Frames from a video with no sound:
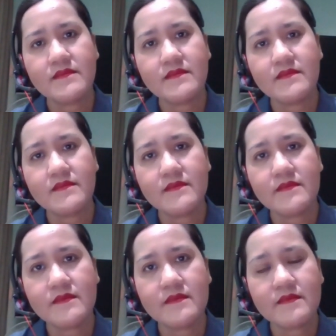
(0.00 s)

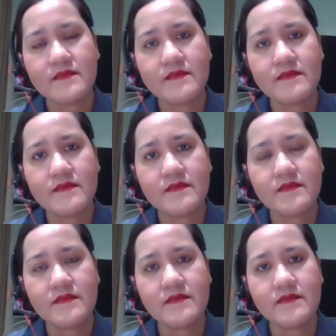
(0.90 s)

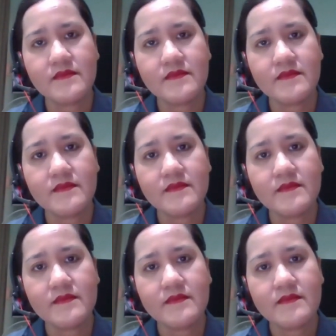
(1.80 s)

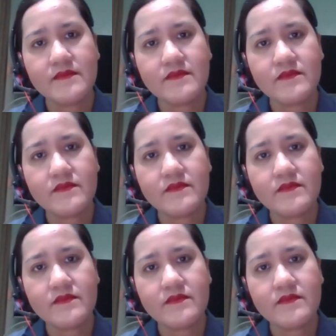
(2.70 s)
The person shown says nothing.